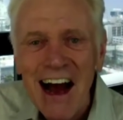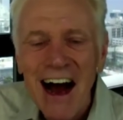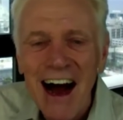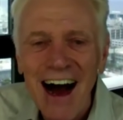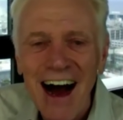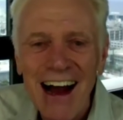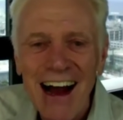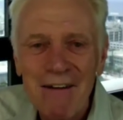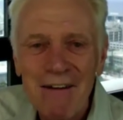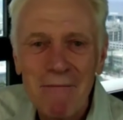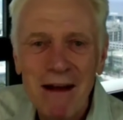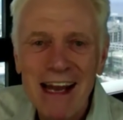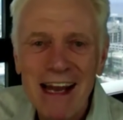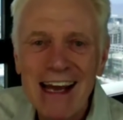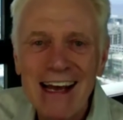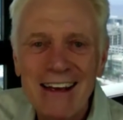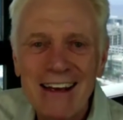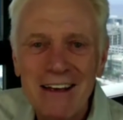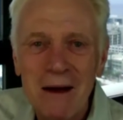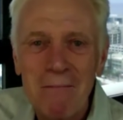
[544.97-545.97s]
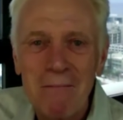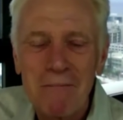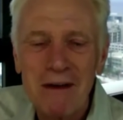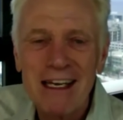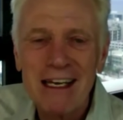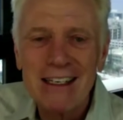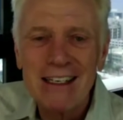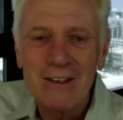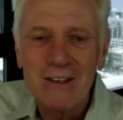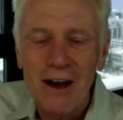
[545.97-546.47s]
I may end up
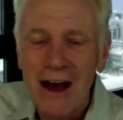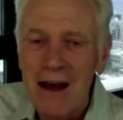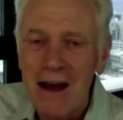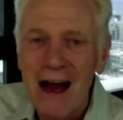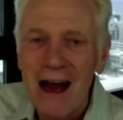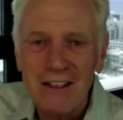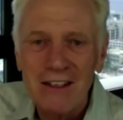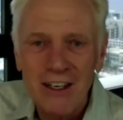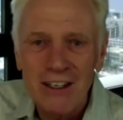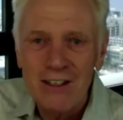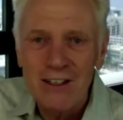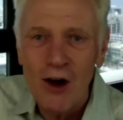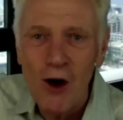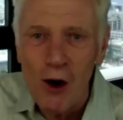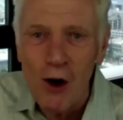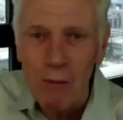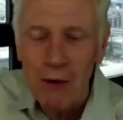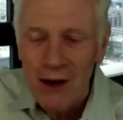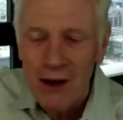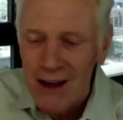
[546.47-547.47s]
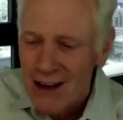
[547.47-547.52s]
being, so I, I, just hope